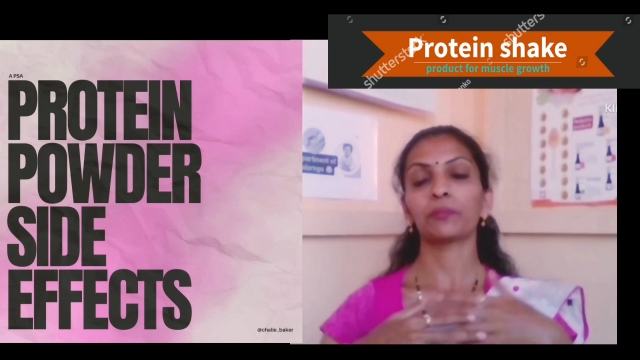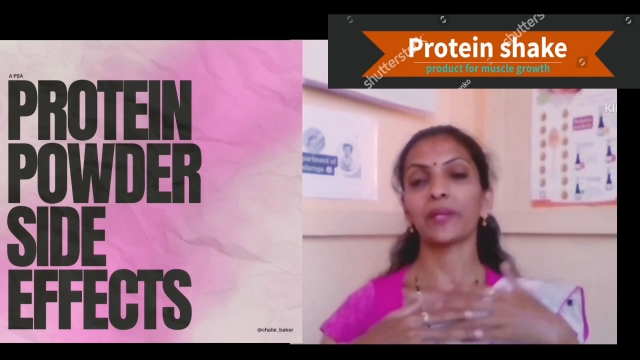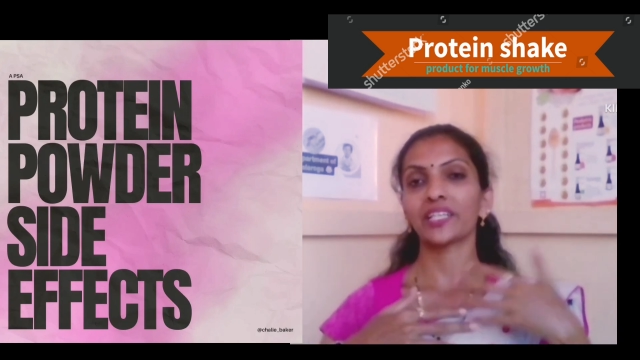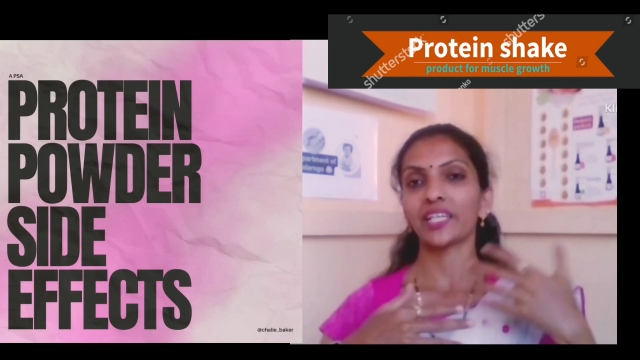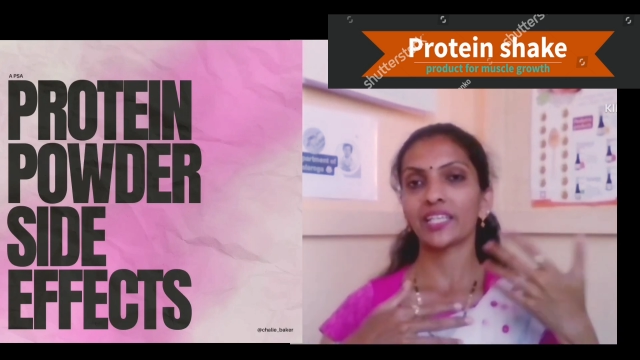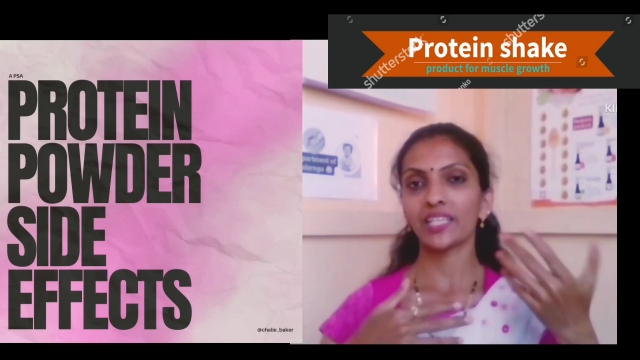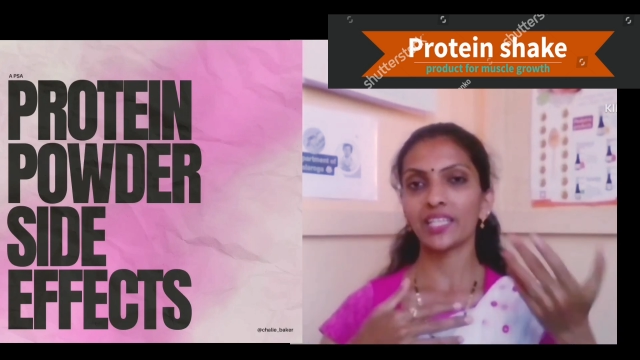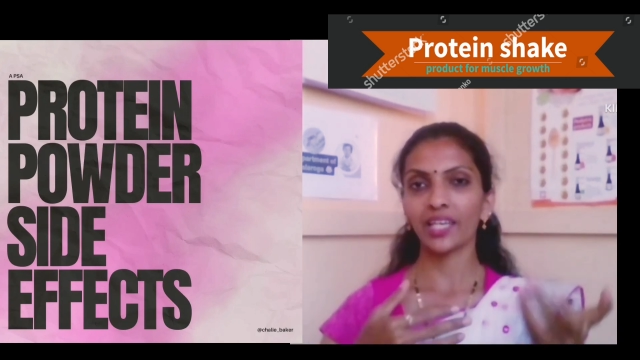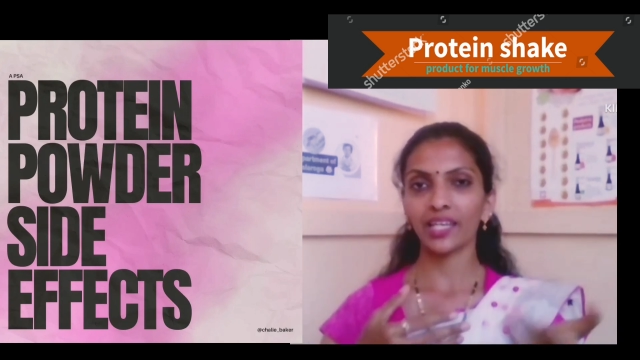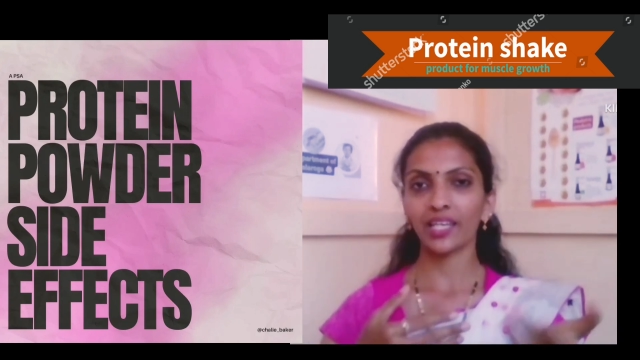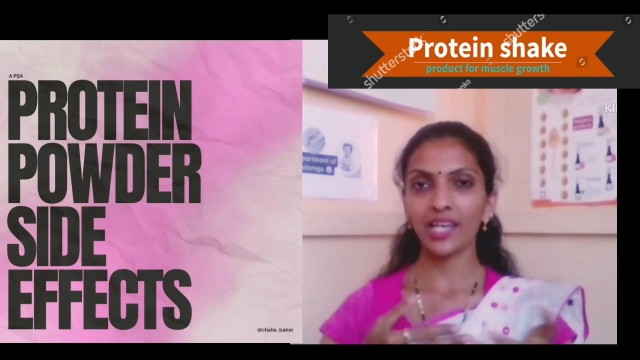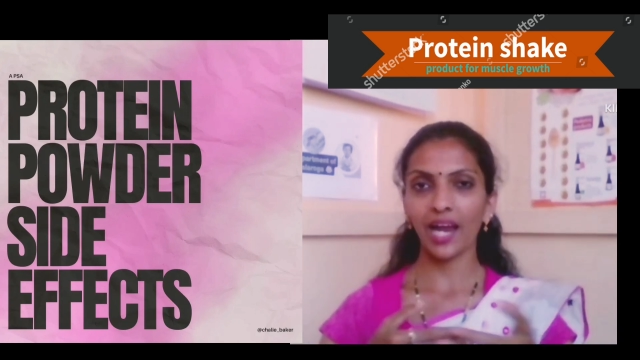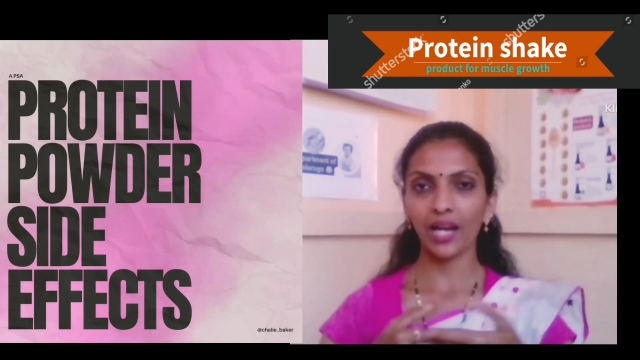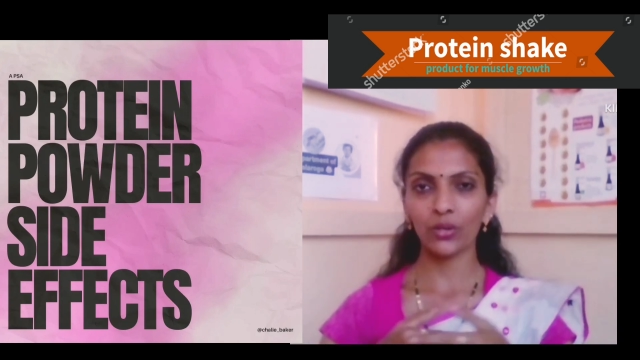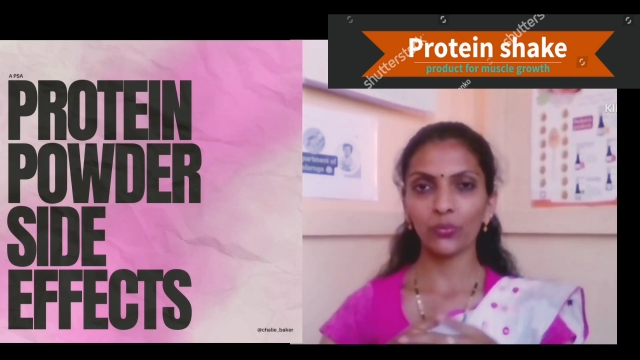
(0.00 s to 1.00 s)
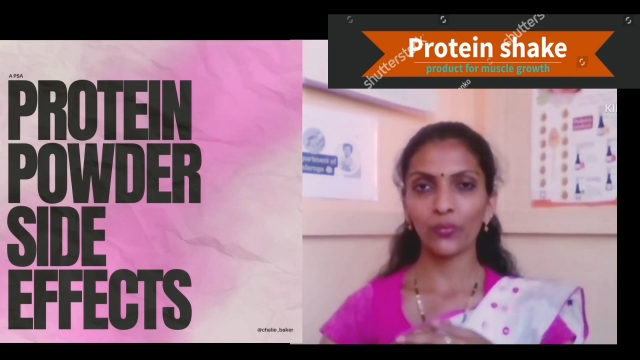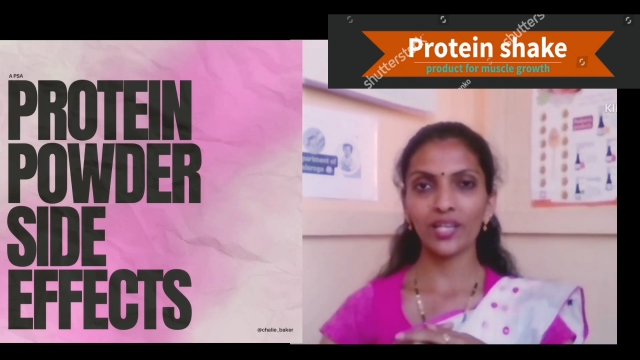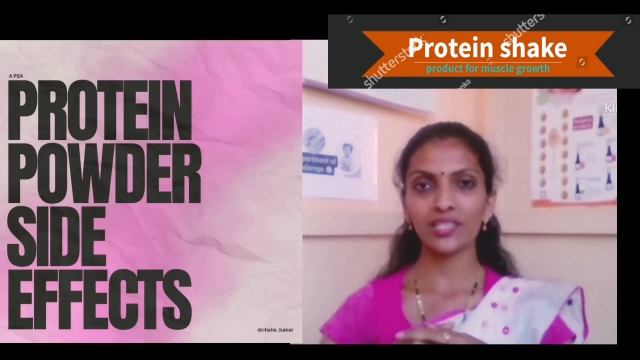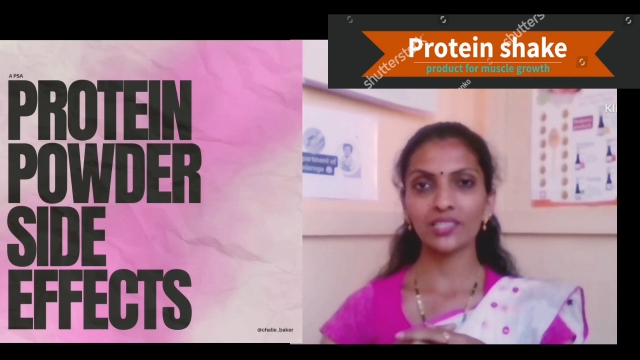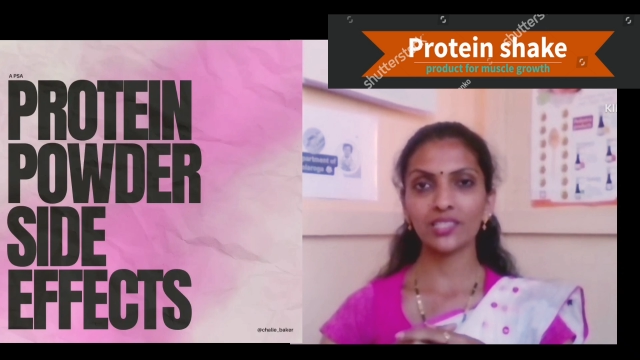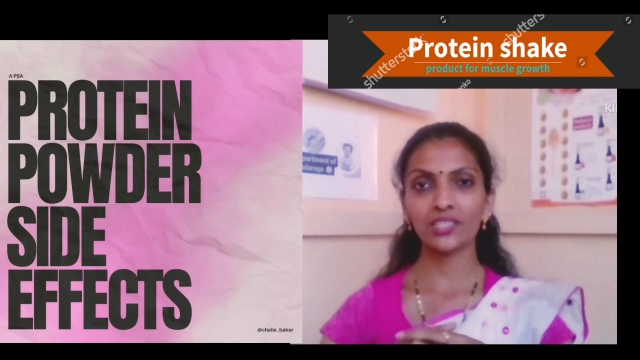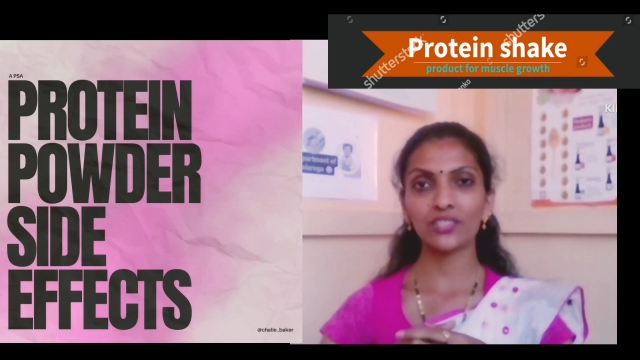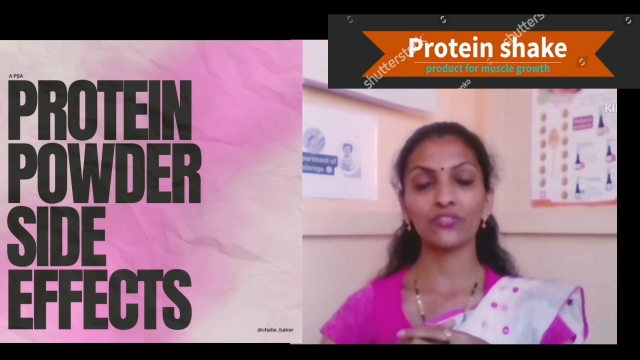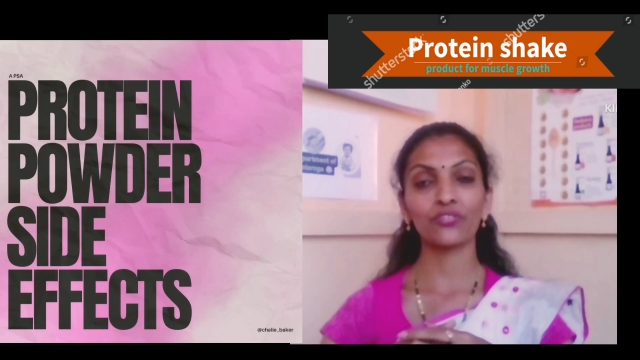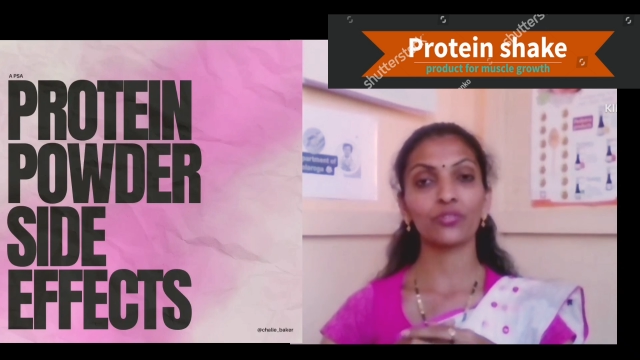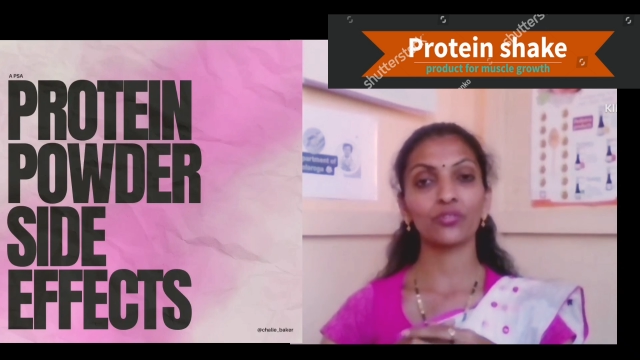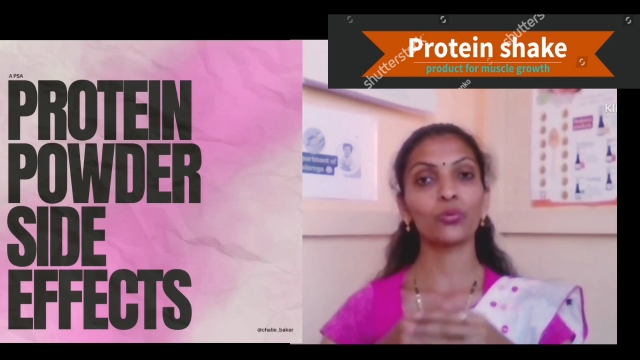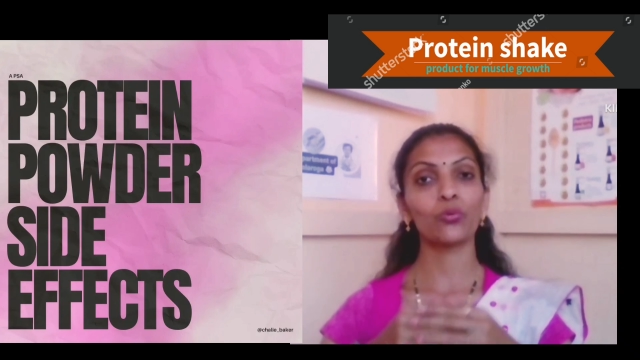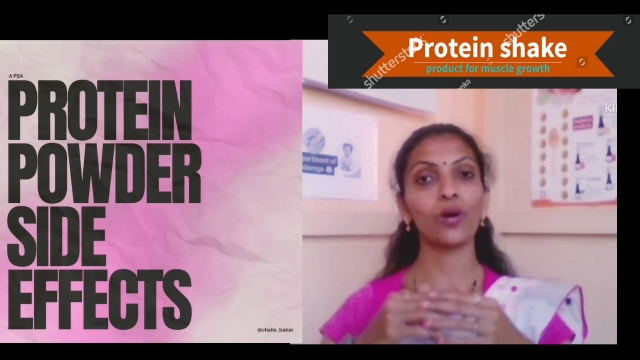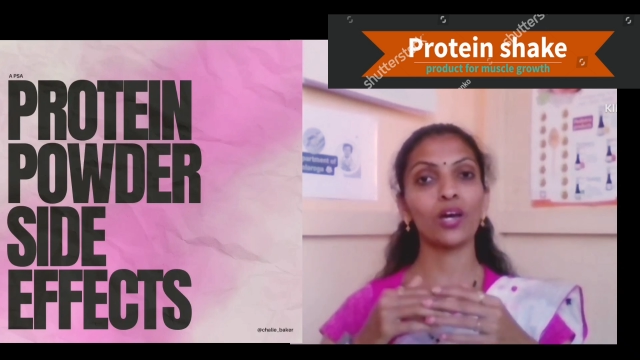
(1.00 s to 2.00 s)
by taking any advices
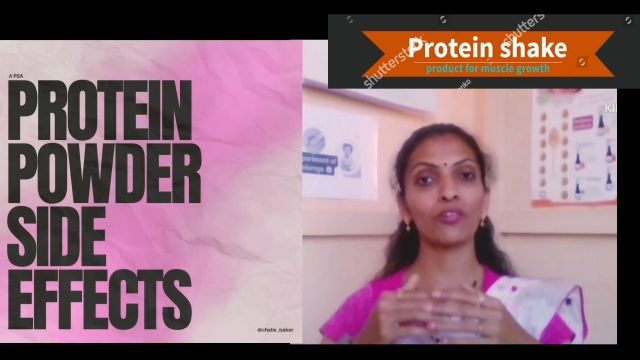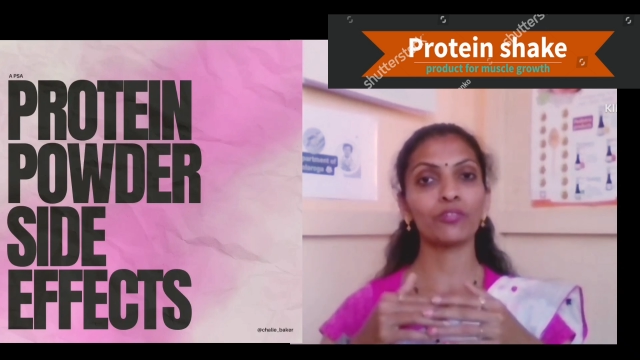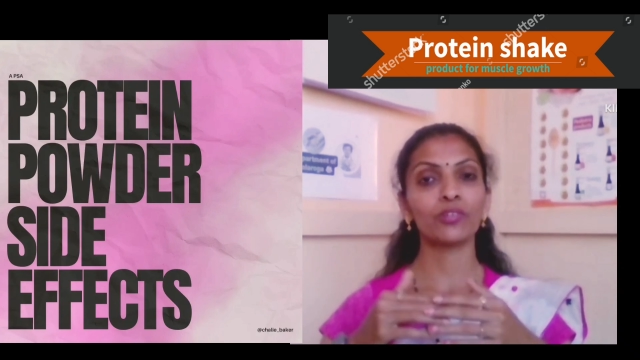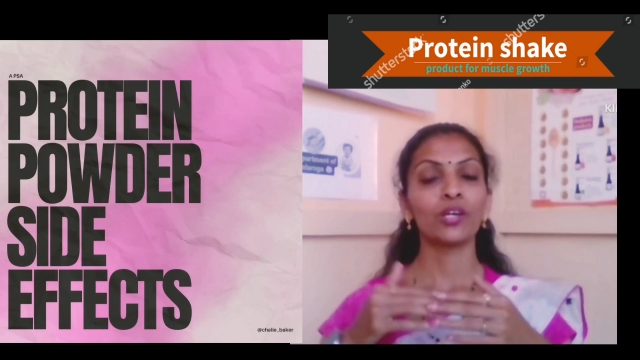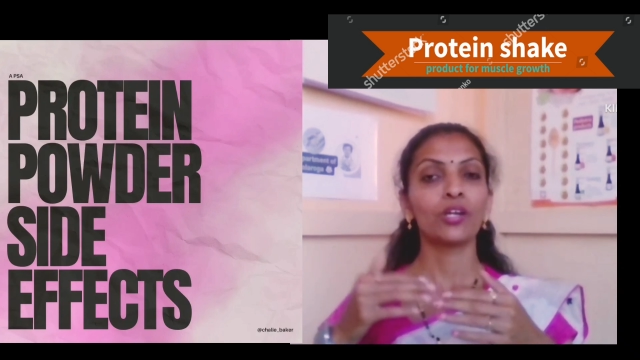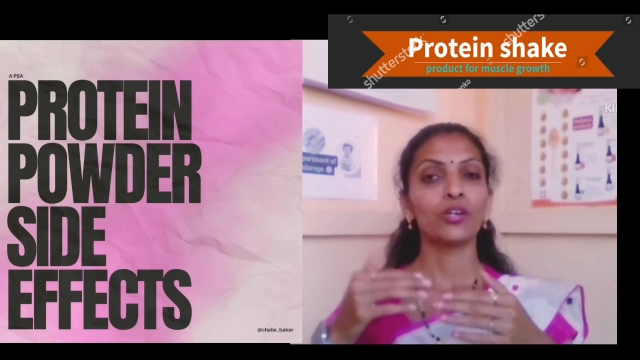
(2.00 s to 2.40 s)
who are